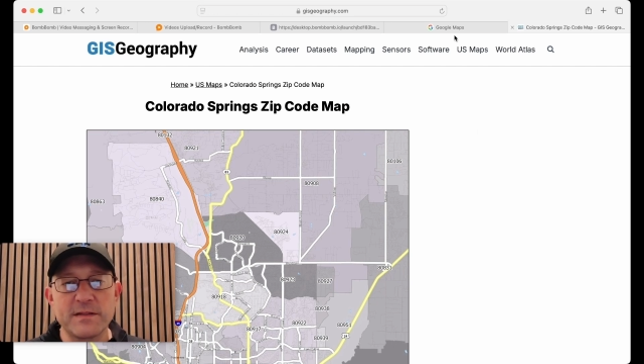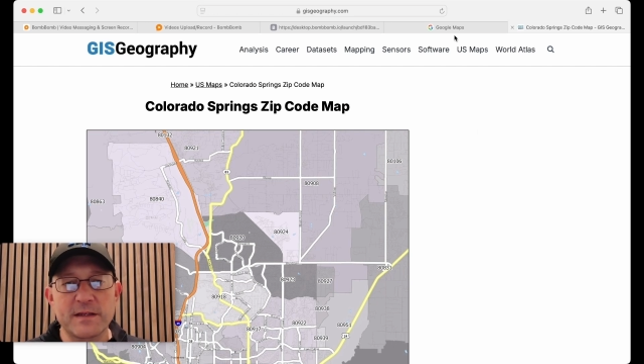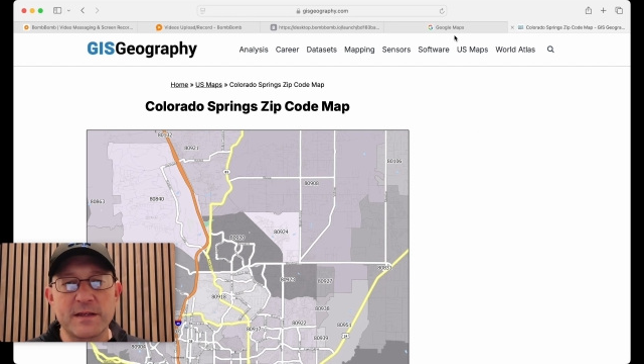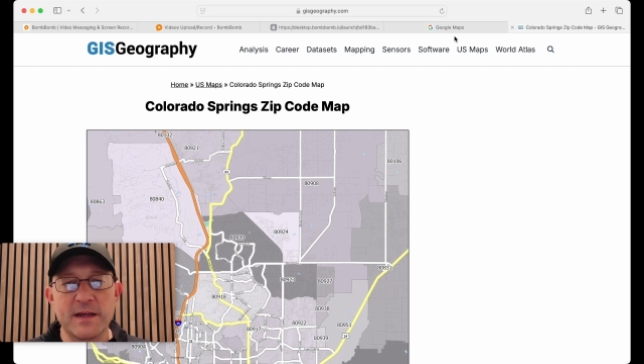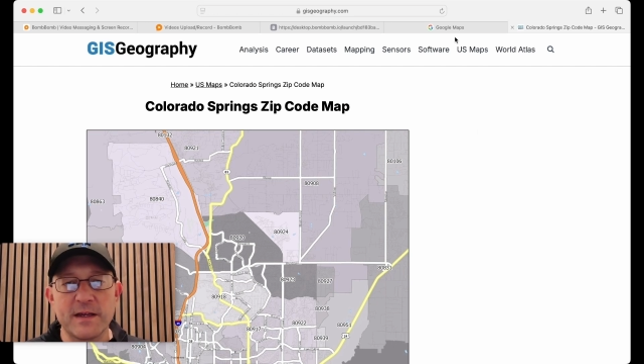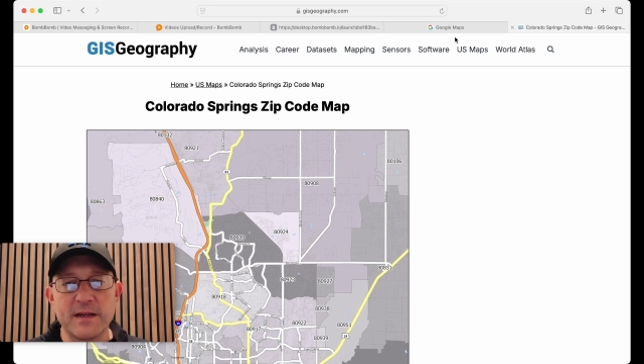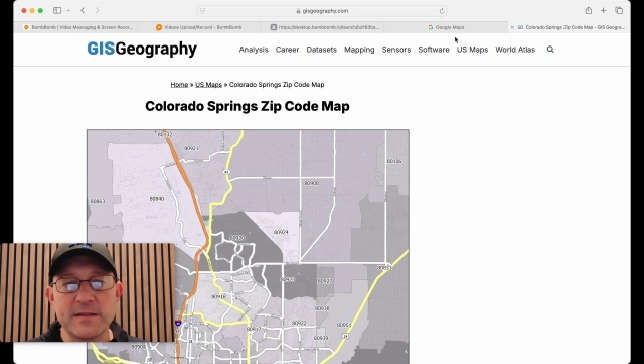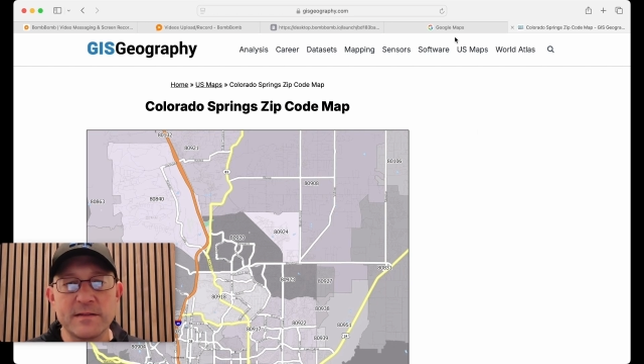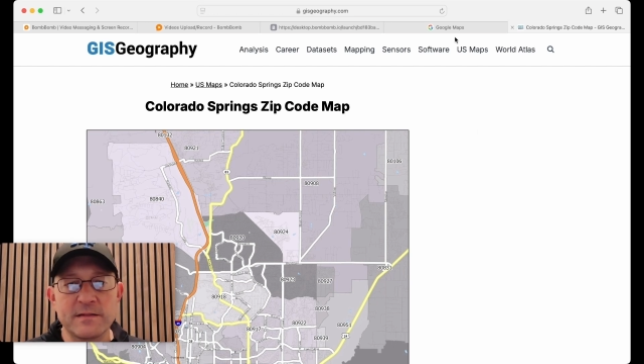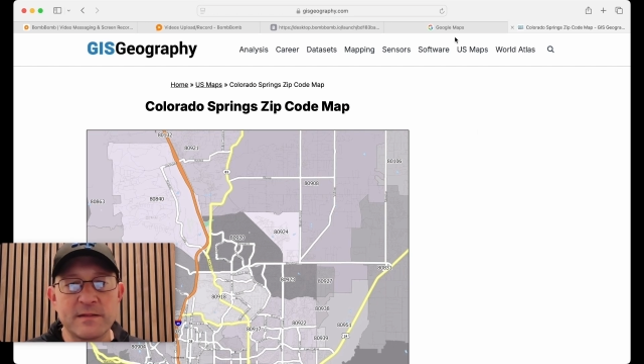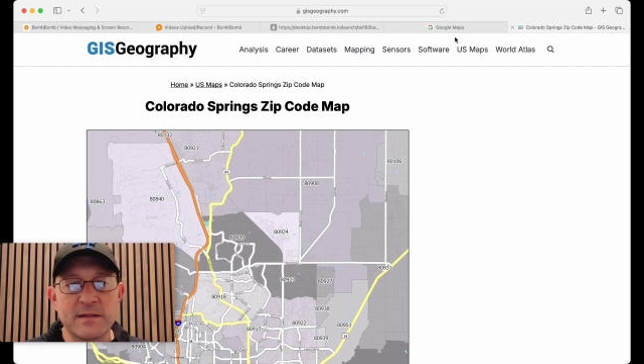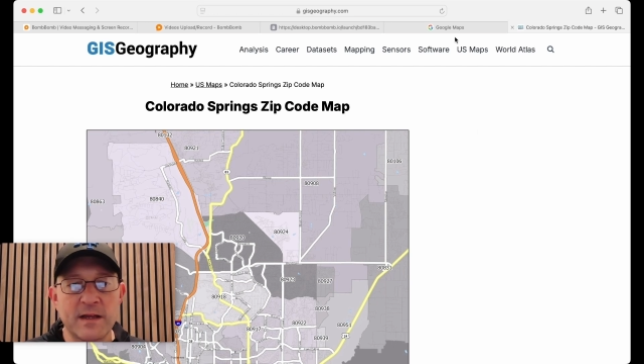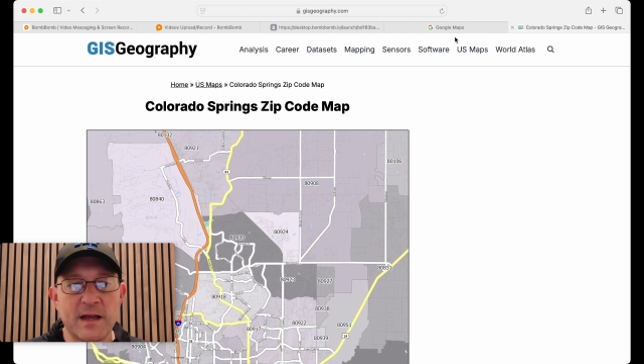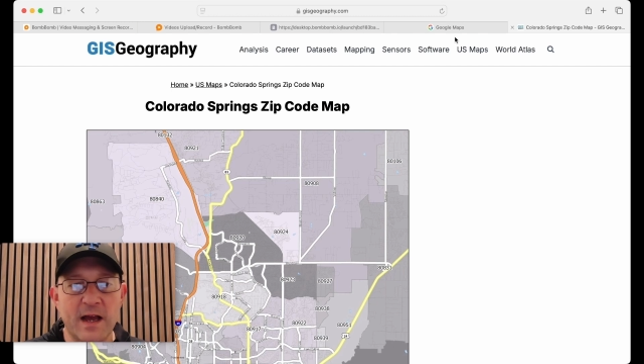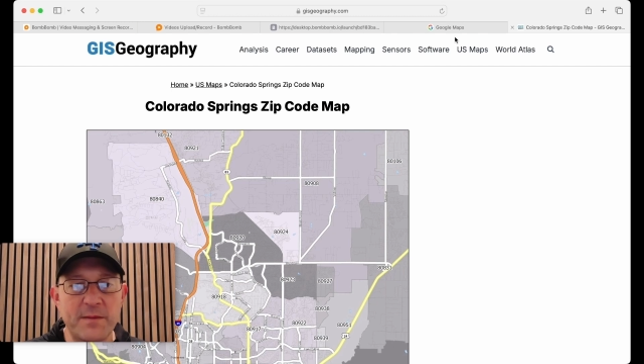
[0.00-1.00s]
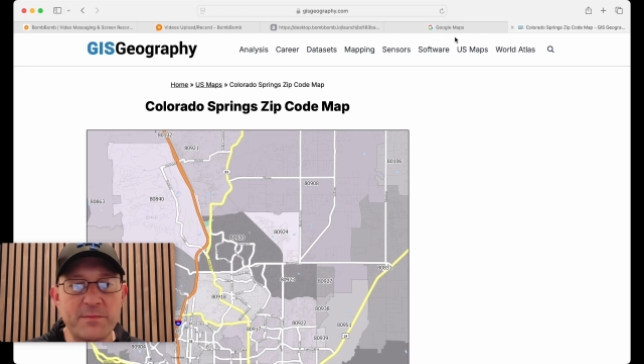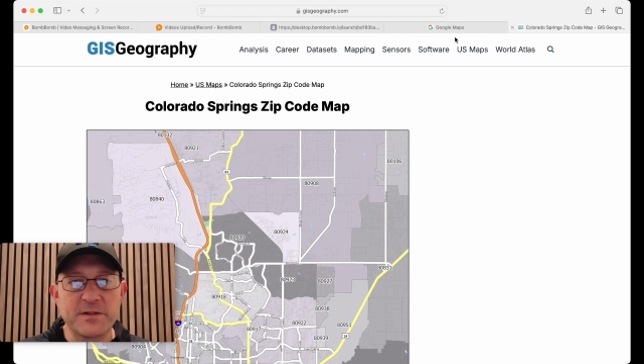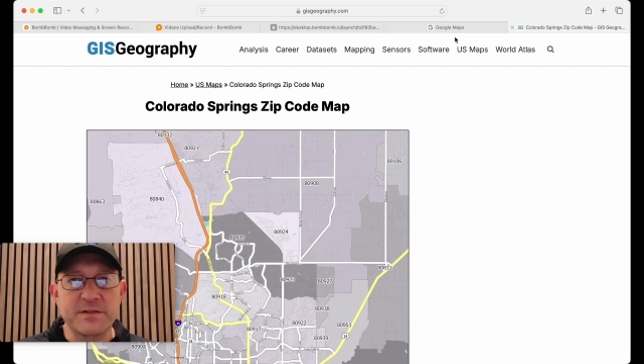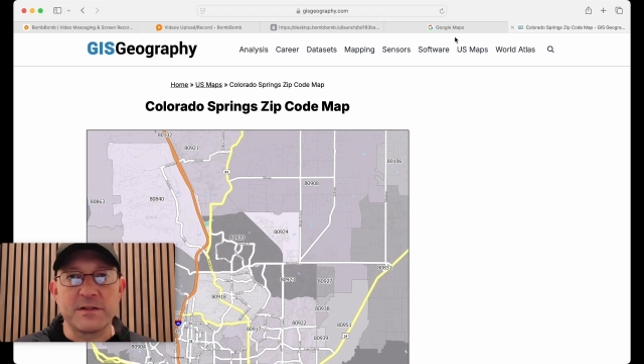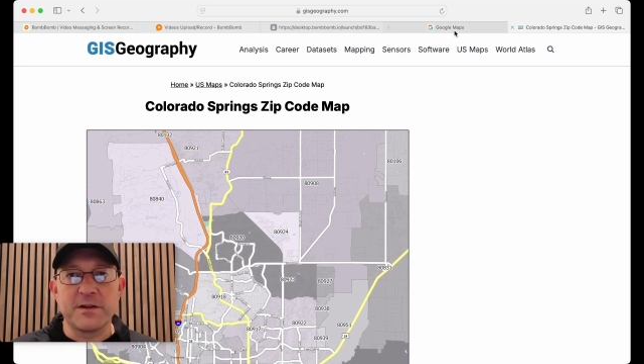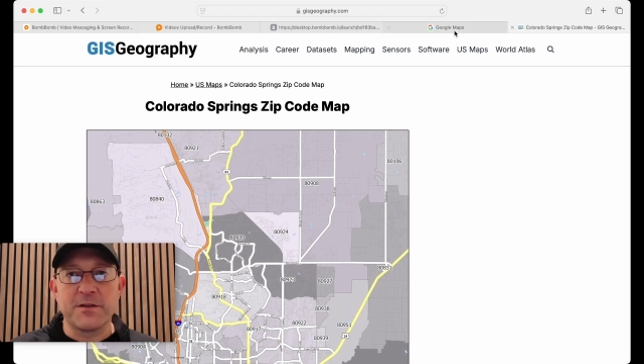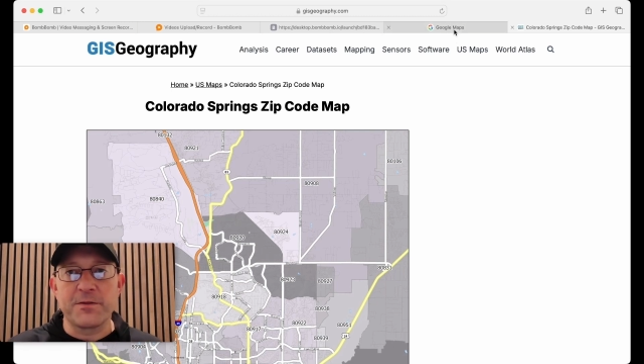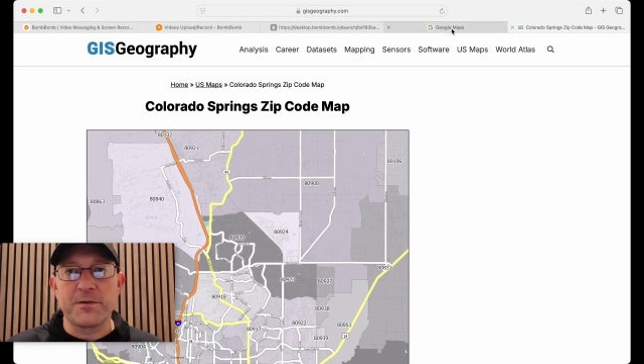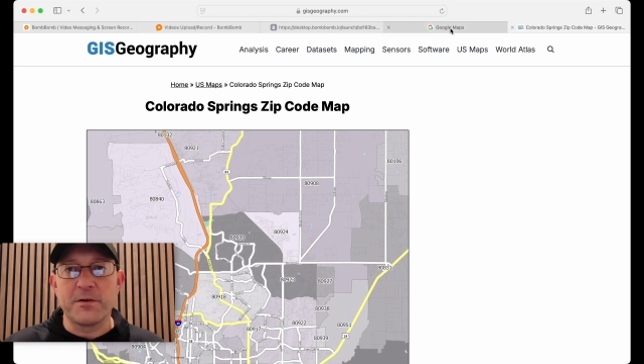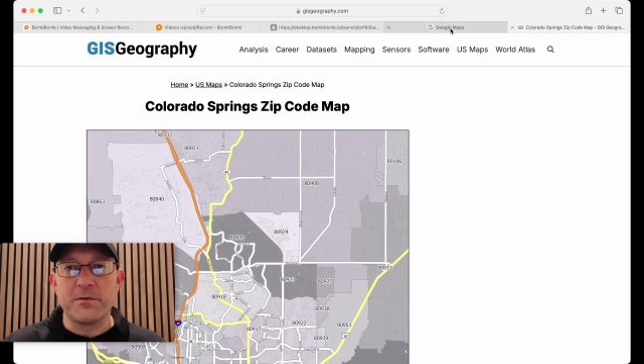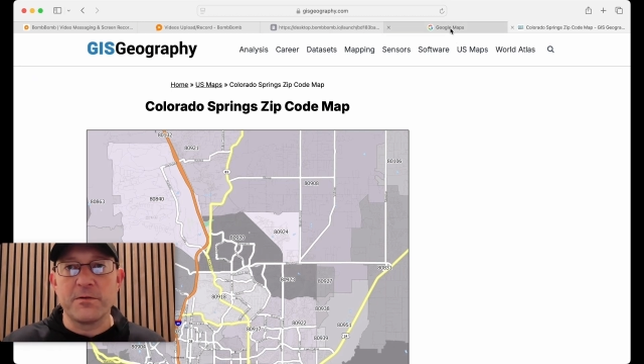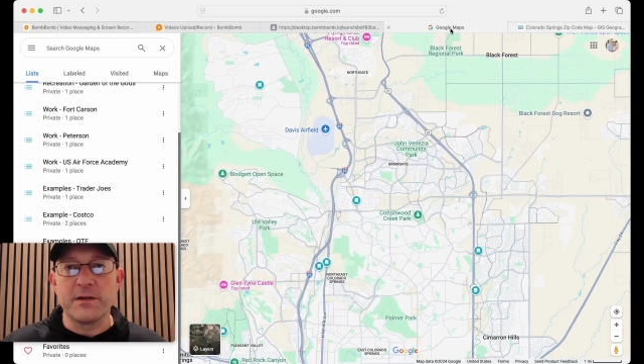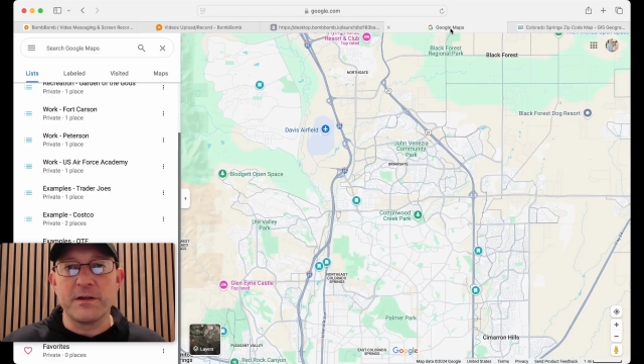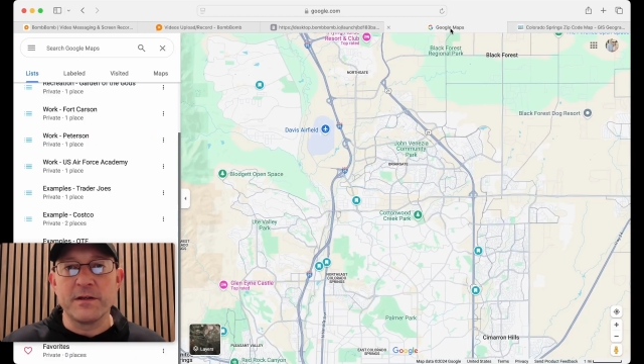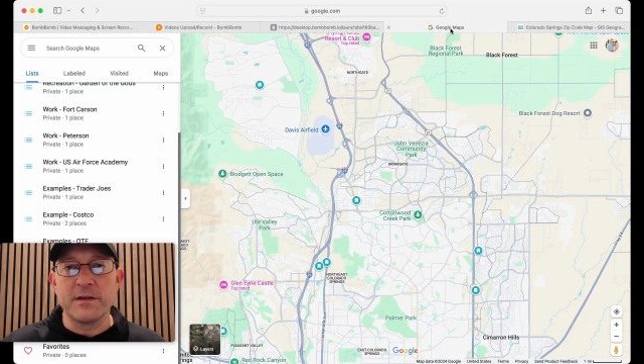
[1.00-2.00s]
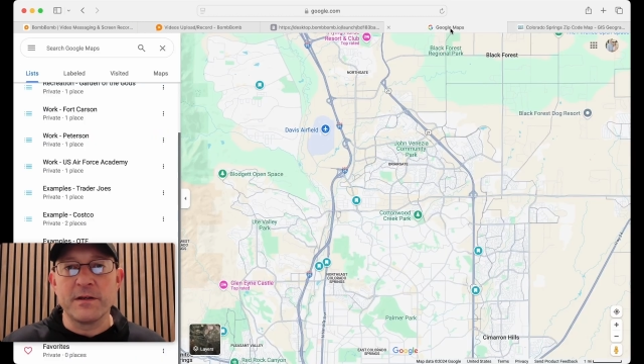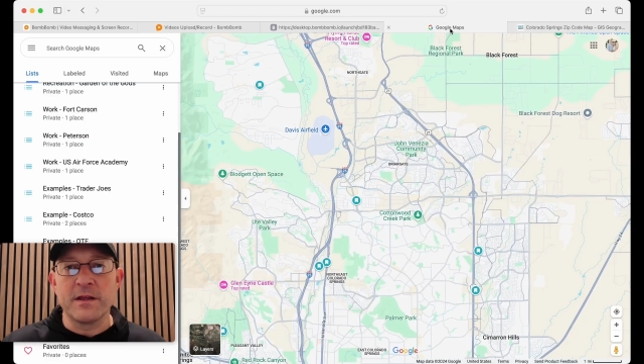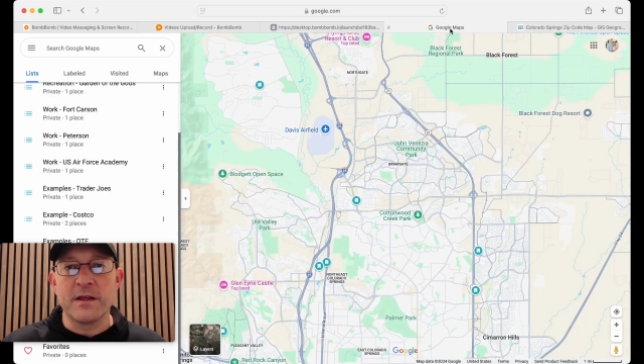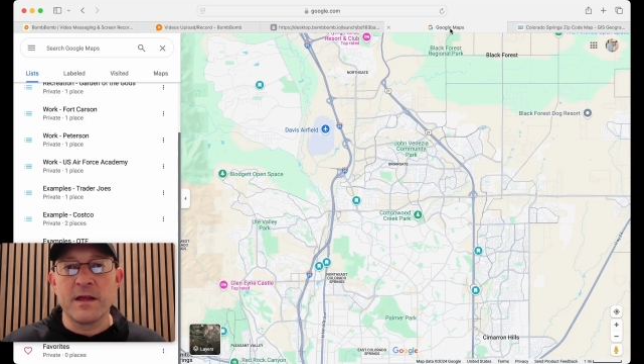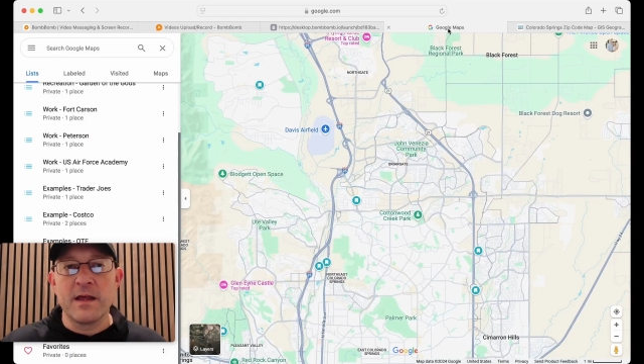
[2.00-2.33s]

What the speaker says: case, I'm just going to throw in